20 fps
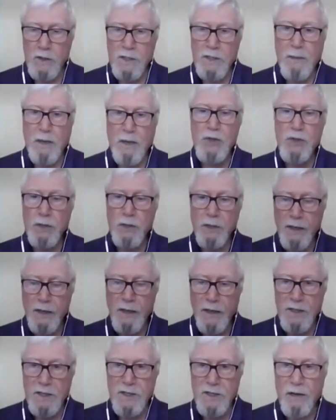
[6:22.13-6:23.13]
especially
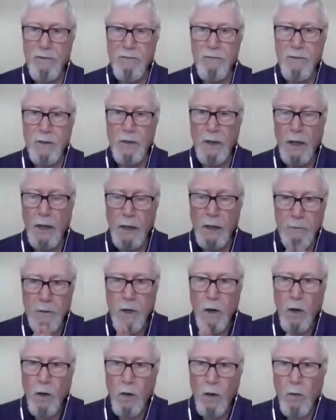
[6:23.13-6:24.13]
in safety, and
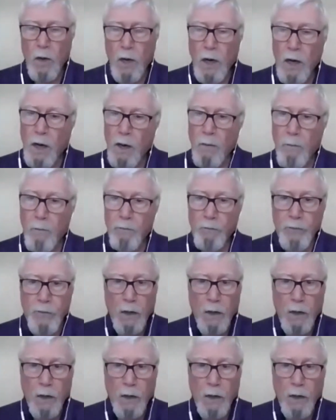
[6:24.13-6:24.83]
um,